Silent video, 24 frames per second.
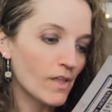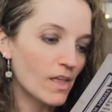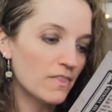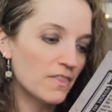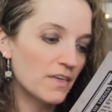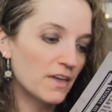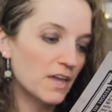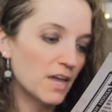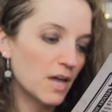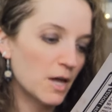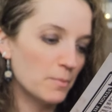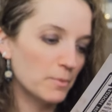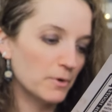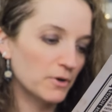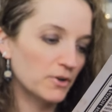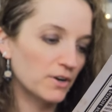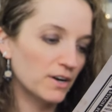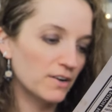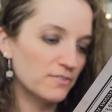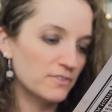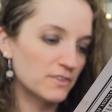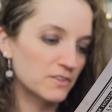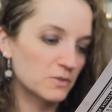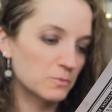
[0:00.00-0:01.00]
The
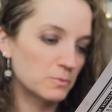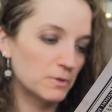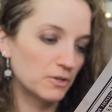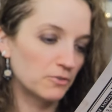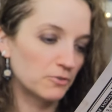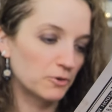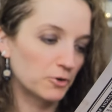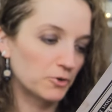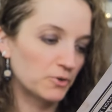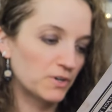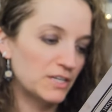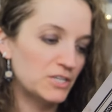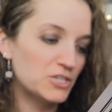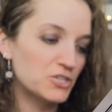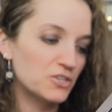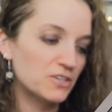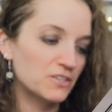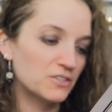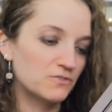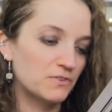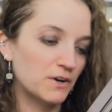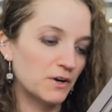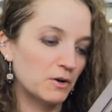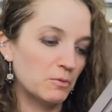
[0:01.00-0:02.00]
hippogriff, this beautiful creature,
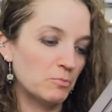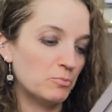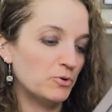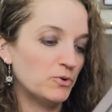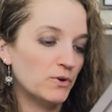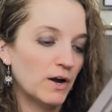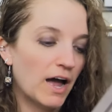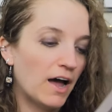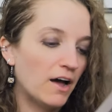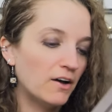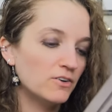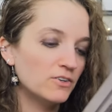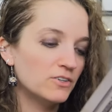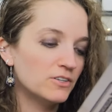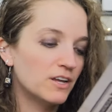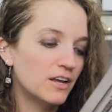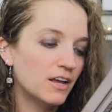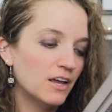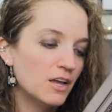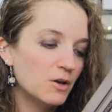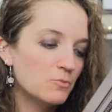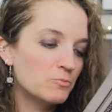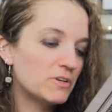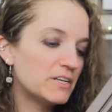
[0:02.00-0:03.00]
is very proud,
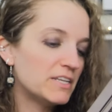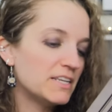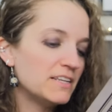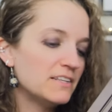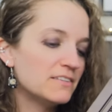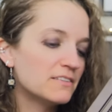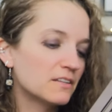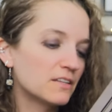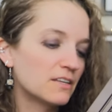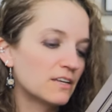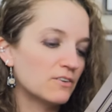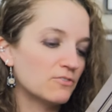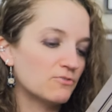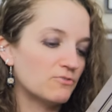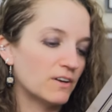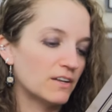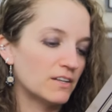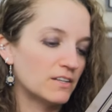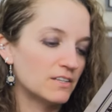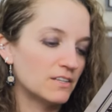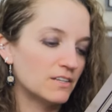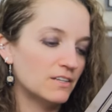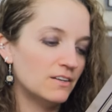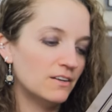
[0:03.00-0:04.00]
but easily
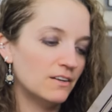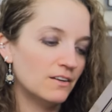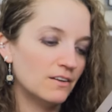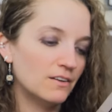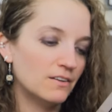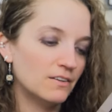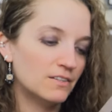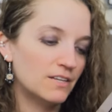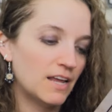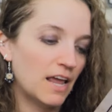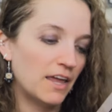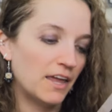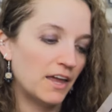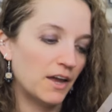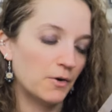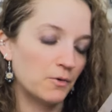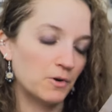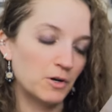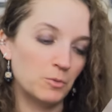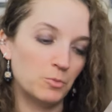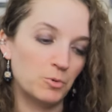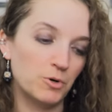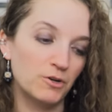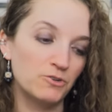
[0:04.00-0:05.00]
offended. Take care
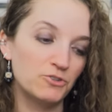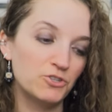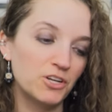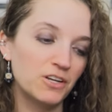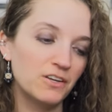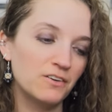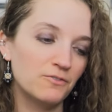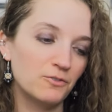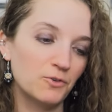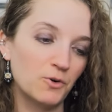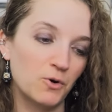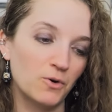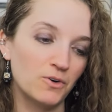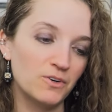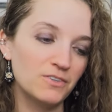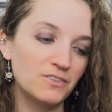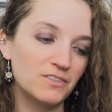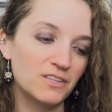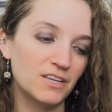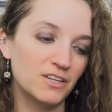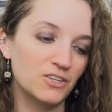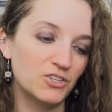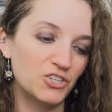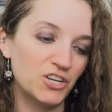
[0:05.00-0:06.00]
when approaching, of course.
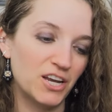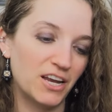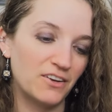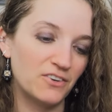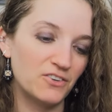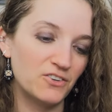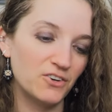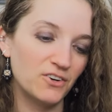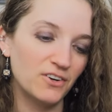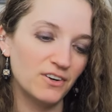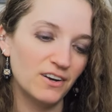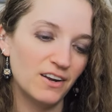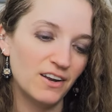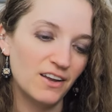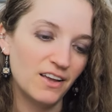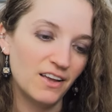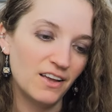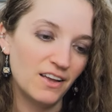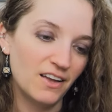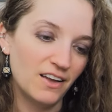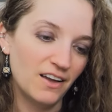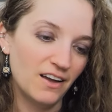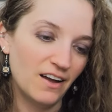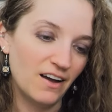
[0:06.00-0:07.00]
The enchanter,
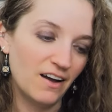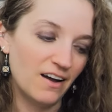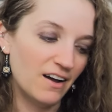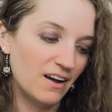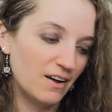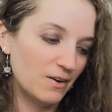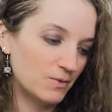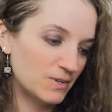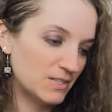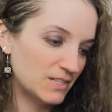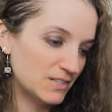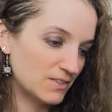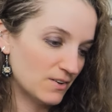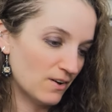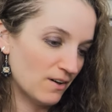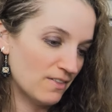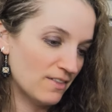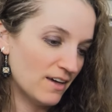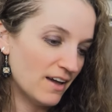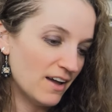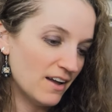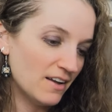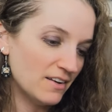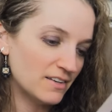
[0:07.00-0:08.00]
we saw
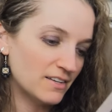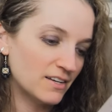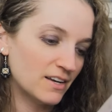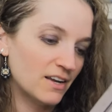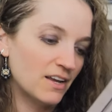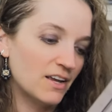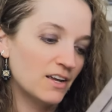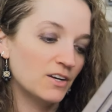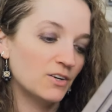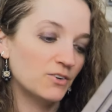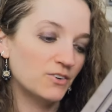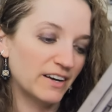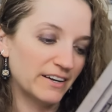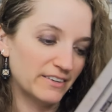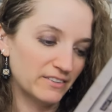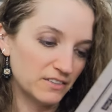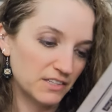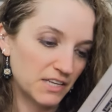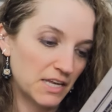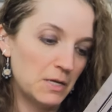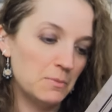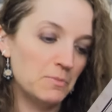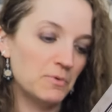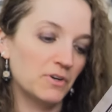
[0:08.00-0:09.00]
that.
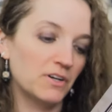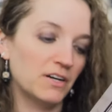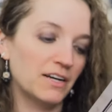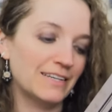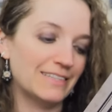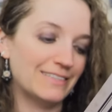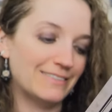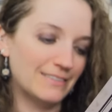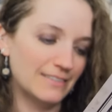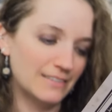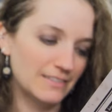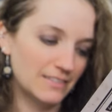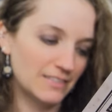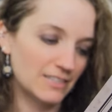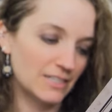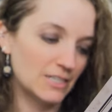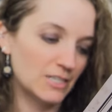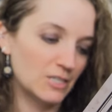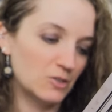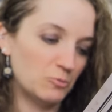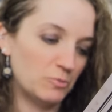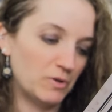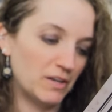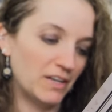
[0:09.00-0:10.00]
Groundskeeper
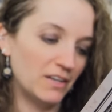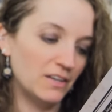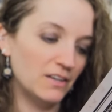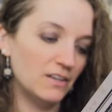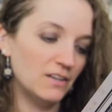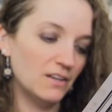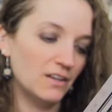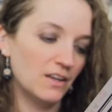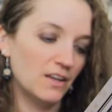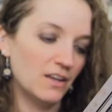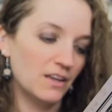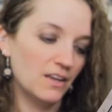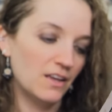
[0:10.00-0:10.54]
assistant pin.